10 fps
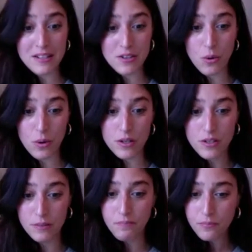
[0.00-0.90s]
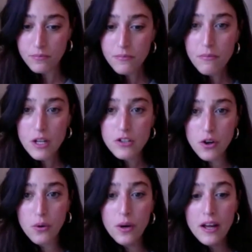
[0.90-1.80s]
discourse.
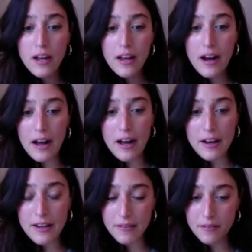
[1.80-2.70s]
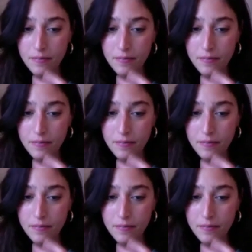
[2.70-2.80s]
So I